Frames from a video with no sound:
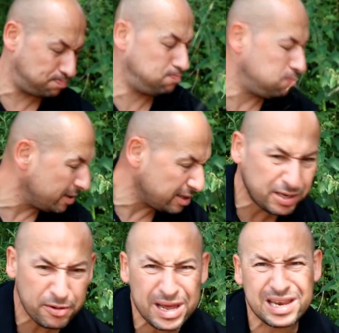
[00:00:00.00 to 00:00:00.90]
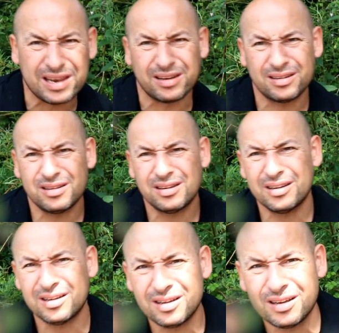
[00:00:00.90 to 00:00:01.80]
What are you doing?
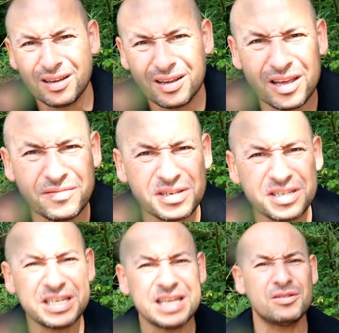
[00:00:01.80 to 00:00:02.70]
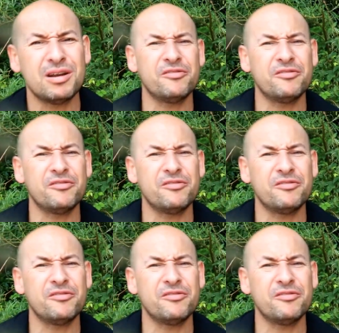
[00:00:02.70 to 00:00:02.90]
You just shit all